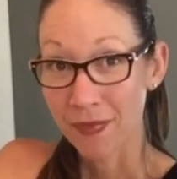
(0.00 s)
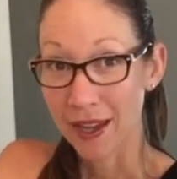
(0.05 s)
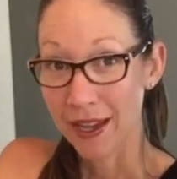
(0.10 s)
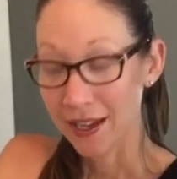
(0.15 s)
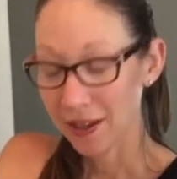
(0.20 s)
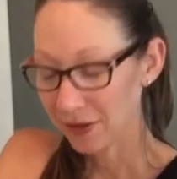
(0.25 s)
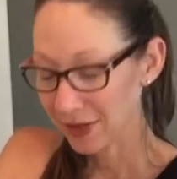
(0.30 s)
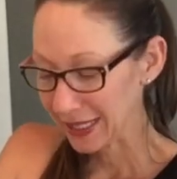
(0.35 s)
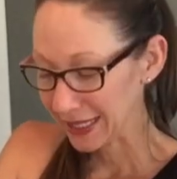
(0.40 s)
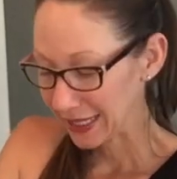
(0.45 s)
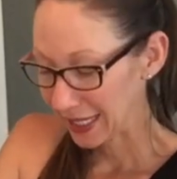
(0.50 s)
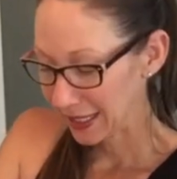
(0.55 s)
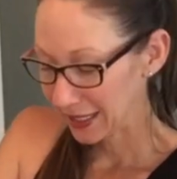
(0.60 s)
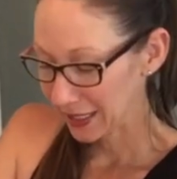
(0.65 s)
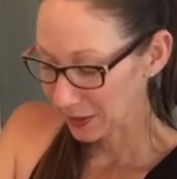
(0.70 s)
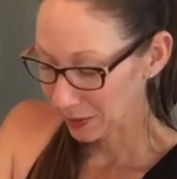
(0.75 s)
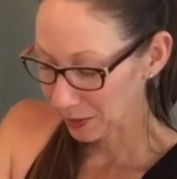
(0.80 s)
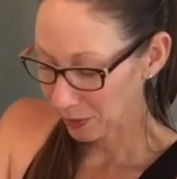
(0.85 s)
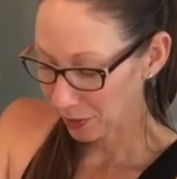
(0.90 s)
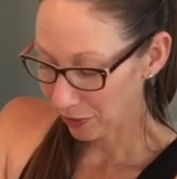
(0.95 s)
I always say
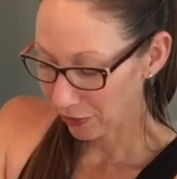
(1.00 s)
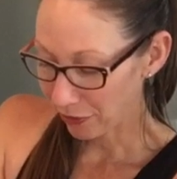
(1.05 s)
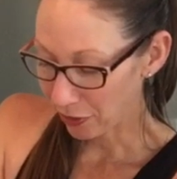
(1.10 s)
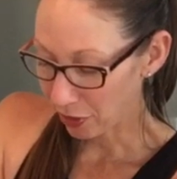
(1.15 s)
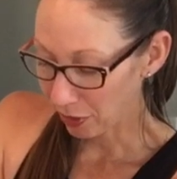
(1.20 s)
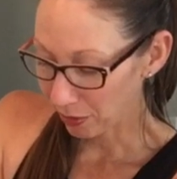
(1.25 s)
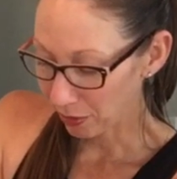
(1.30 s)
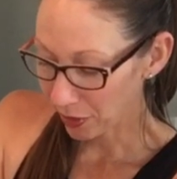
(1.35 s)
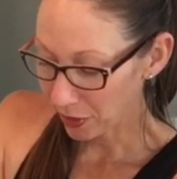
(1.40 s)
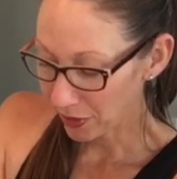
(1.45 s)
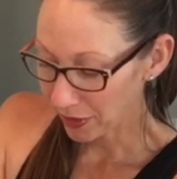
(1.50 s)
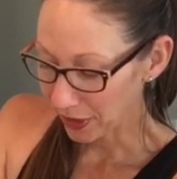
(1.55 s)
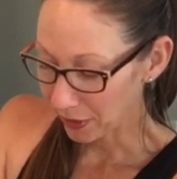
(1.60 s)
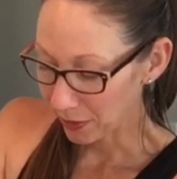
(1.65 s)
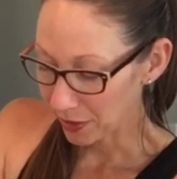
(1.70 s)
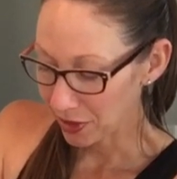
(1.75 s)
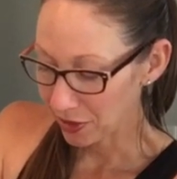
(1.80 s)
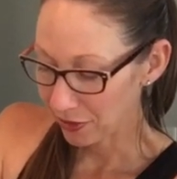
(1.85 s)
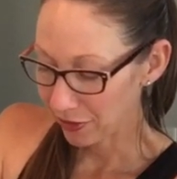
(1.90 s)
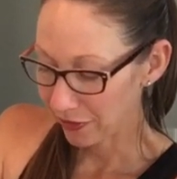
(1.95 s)
this when we're foam rolling,
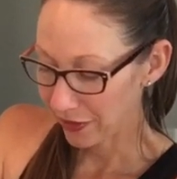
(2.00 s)
when you